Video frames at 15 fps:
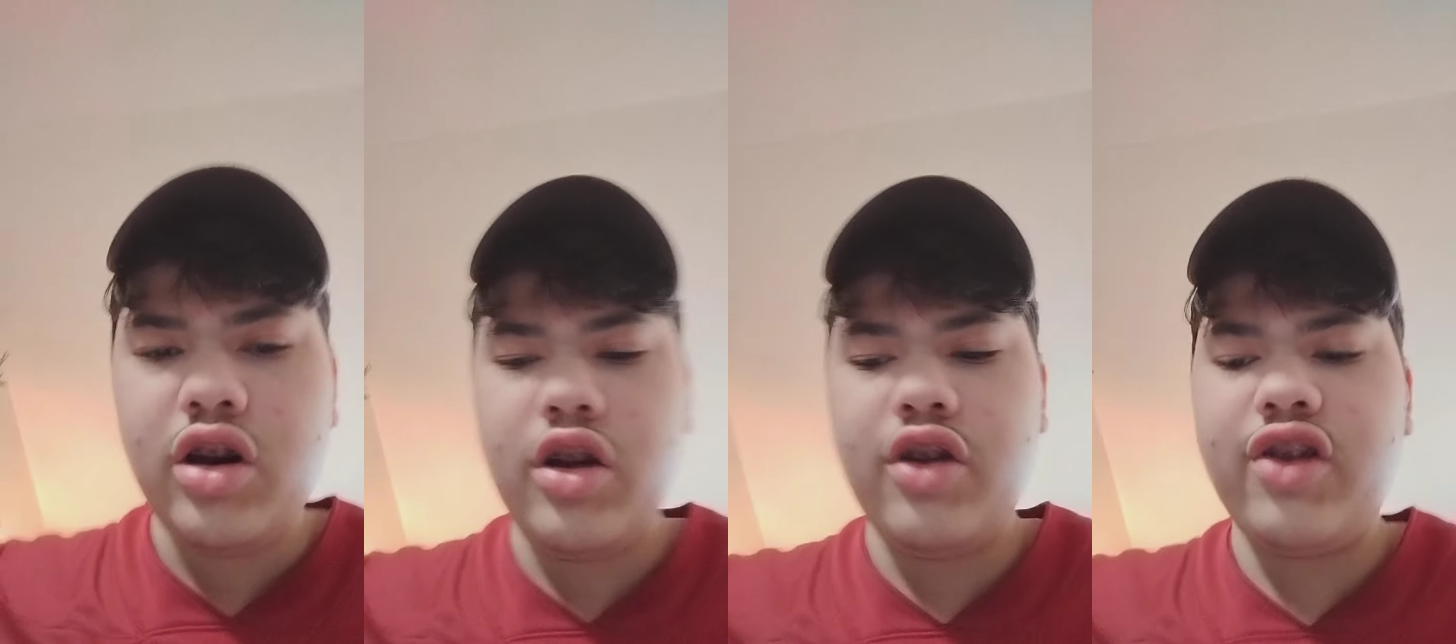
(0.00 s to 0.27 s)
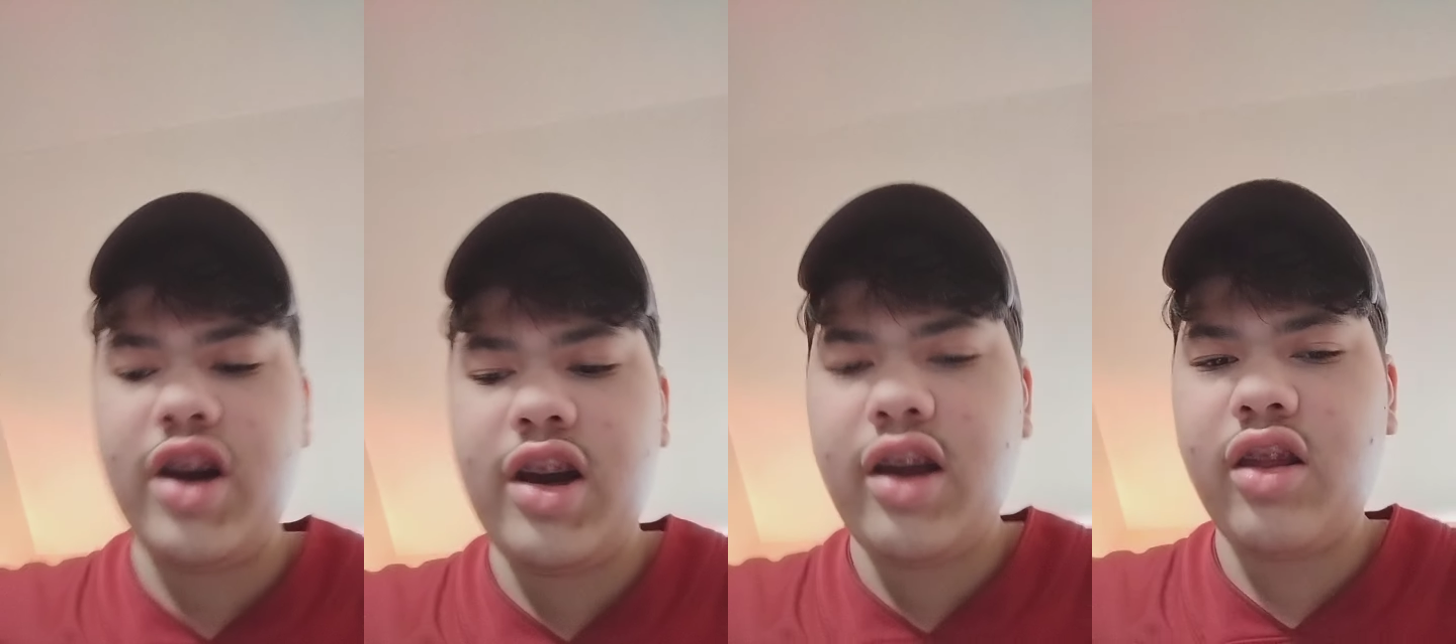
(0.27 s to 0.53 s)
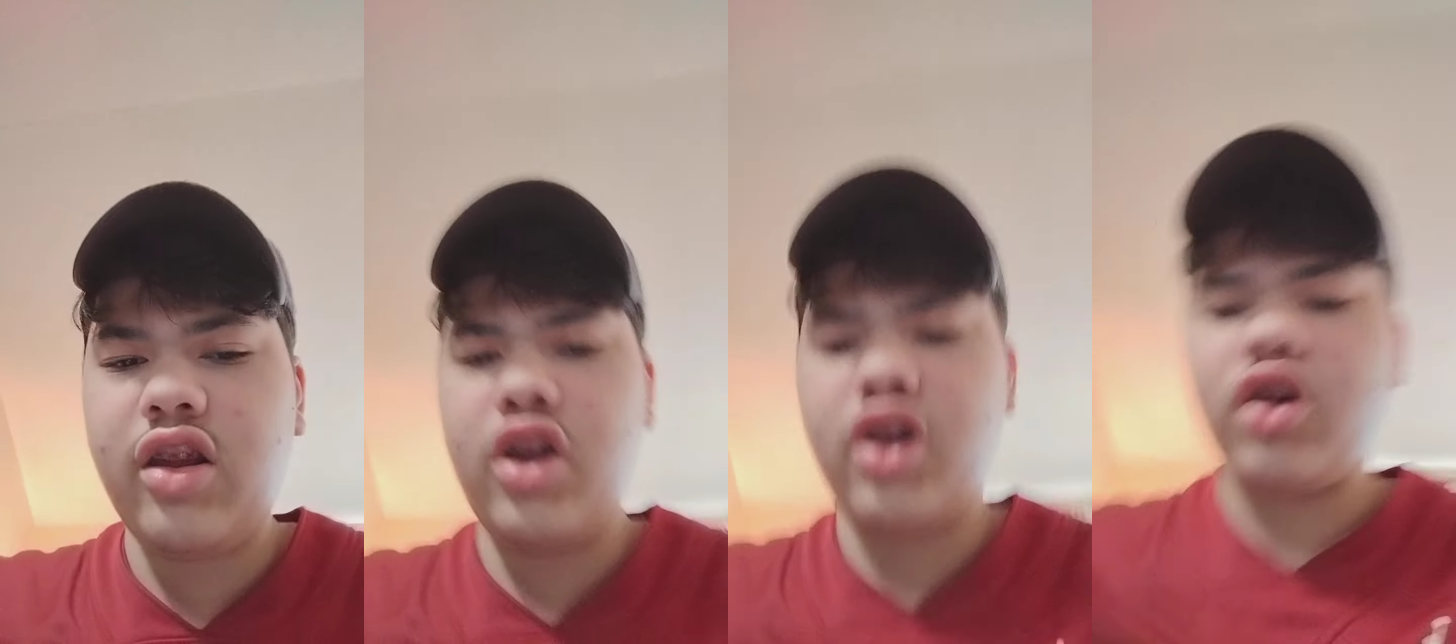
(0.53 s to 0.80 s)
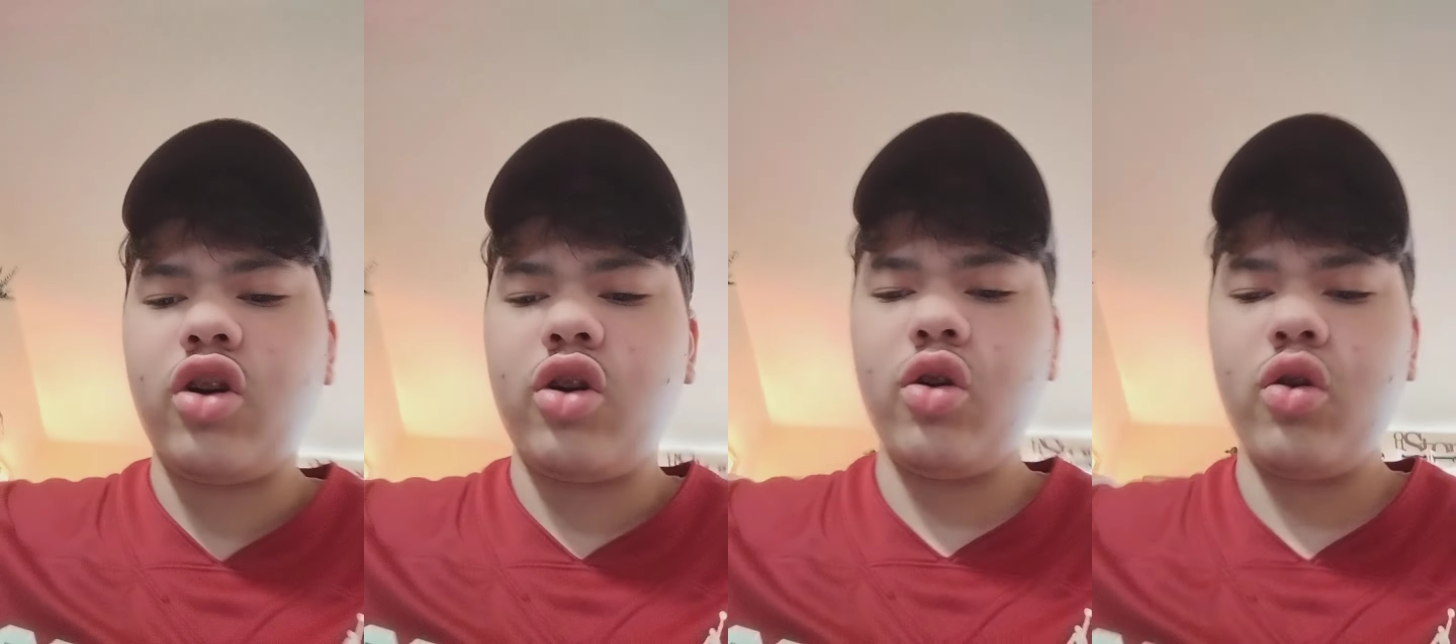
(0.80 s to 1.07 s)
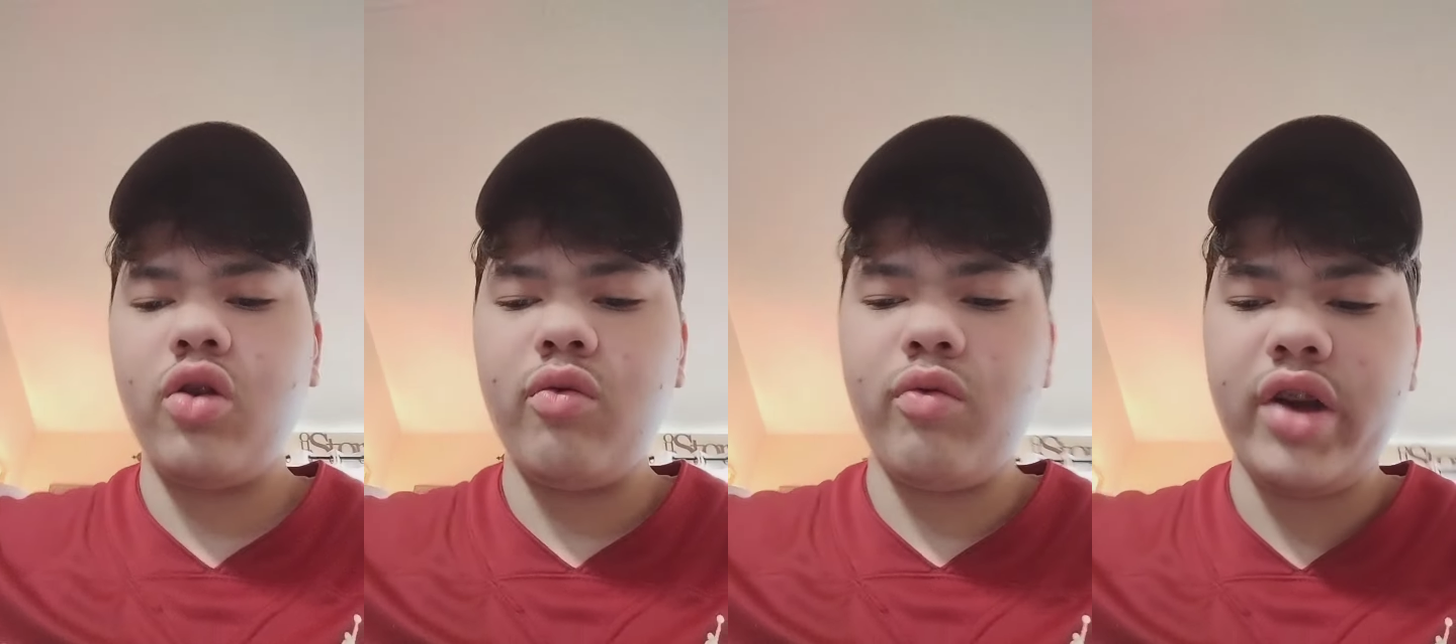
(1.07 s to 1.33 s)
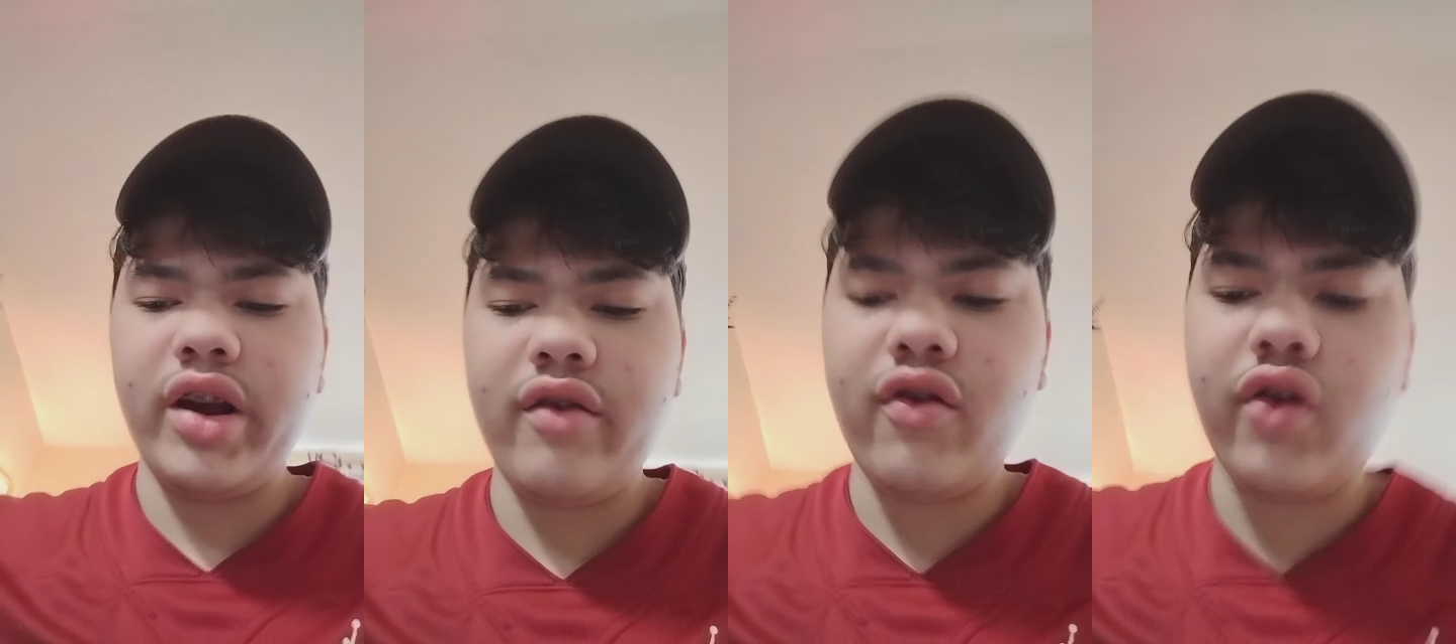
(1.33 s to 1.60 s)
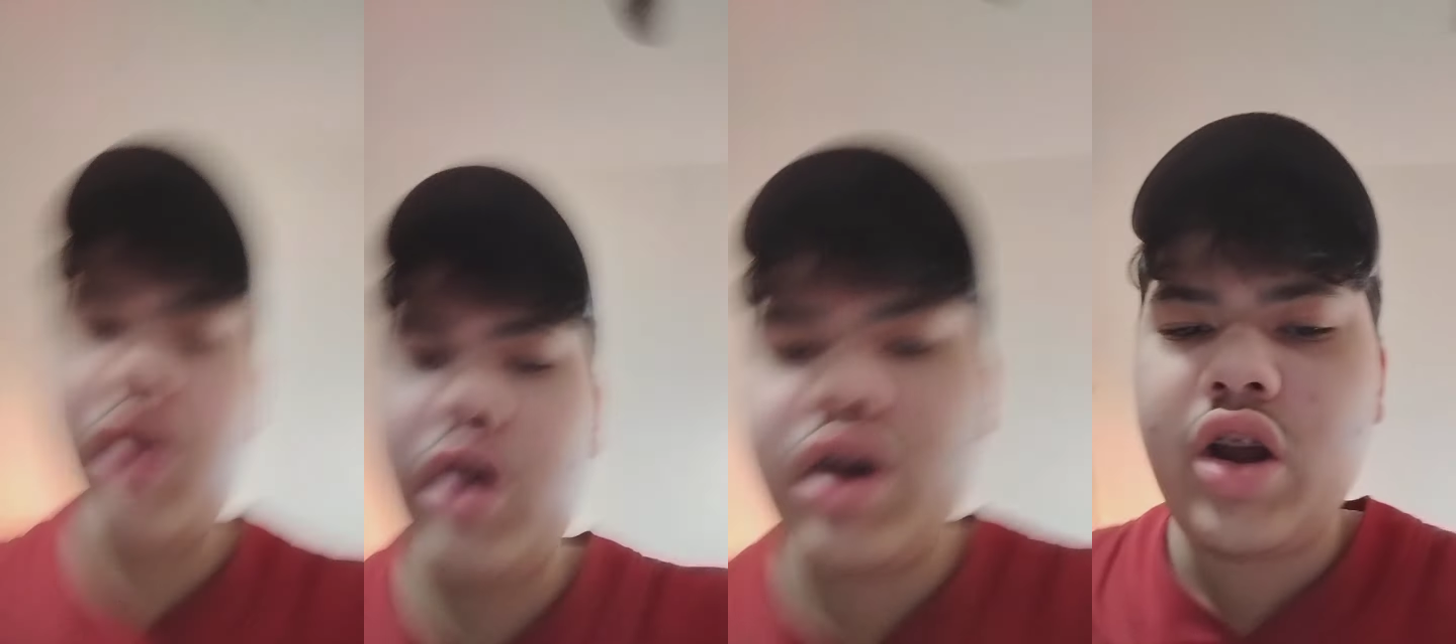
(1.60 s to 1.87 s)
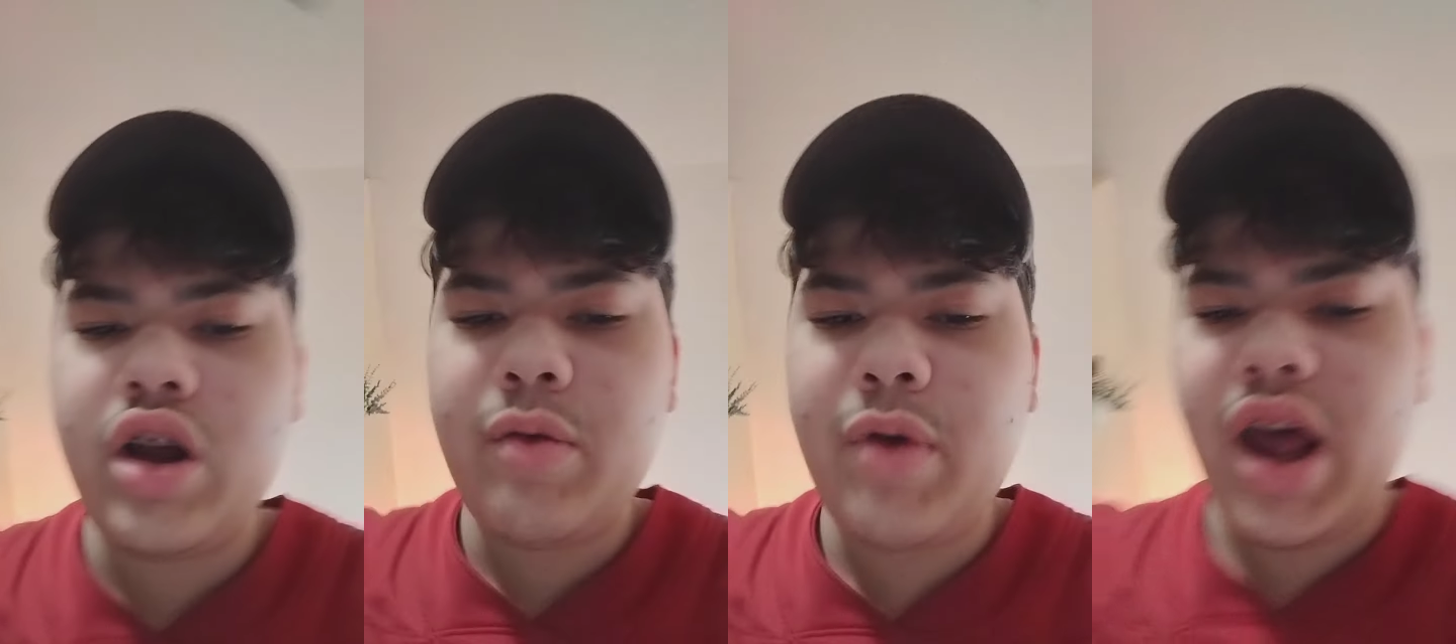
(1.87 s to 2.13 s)
Jackson also ran for
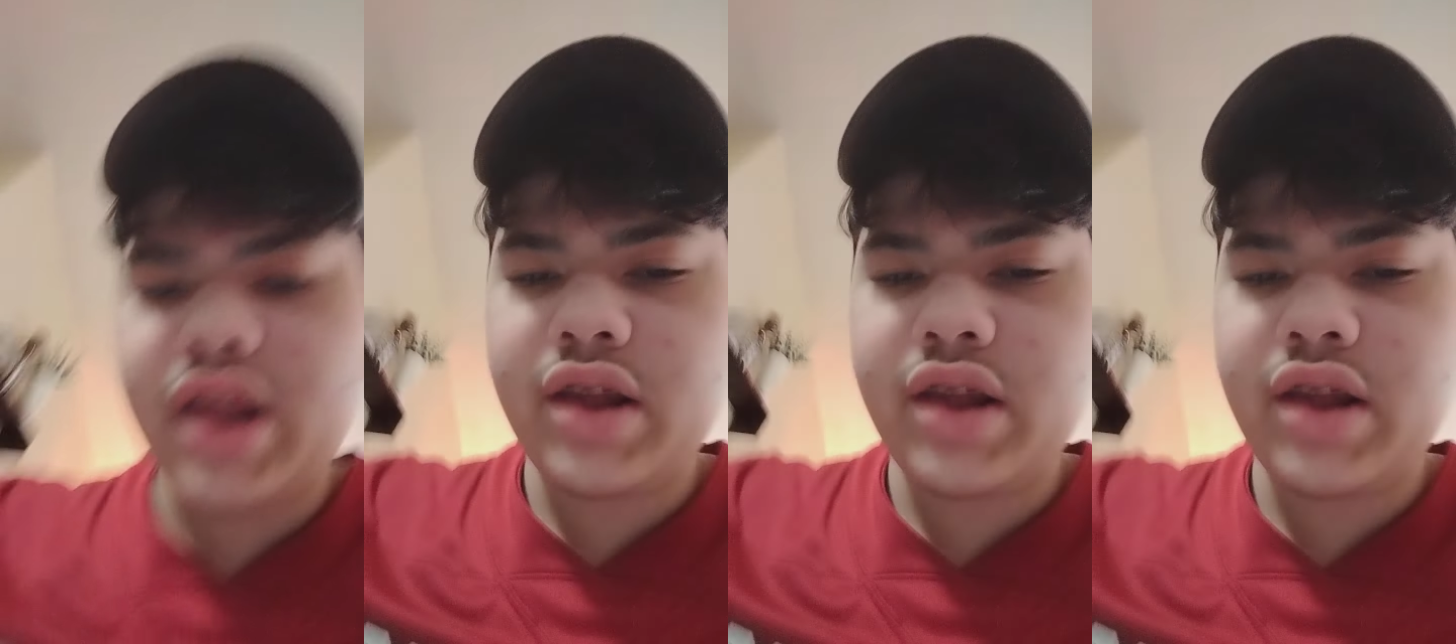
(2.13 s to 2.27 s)
past